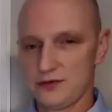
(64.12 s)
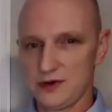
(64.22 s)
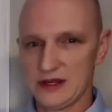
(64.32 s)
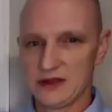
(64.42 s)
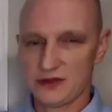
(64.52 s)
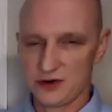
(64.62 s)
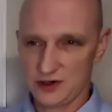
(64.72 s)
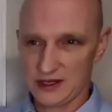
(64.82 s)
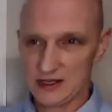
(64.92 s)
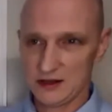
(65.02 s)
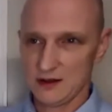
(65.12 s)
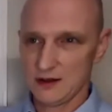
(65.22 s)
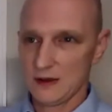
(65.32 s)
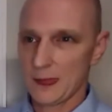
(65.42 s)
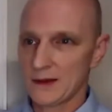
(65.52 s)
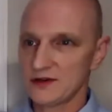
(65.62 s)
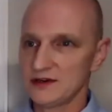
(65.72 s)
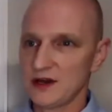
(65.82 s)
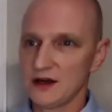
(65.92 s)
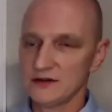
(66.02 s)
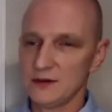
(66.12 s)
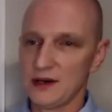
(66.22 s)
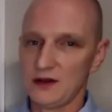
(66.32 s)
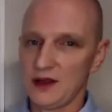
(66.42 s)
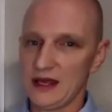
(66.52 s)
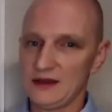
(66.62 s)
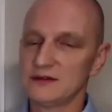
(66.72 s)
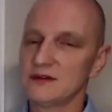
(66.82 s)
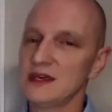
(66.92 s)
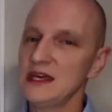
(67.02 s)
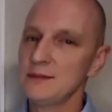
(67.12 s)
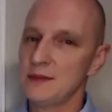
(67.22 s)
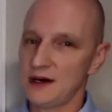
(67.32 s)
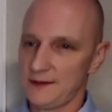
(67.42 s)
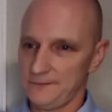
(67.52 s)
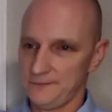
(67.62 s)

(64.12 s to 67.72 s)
330, she talks about a schema.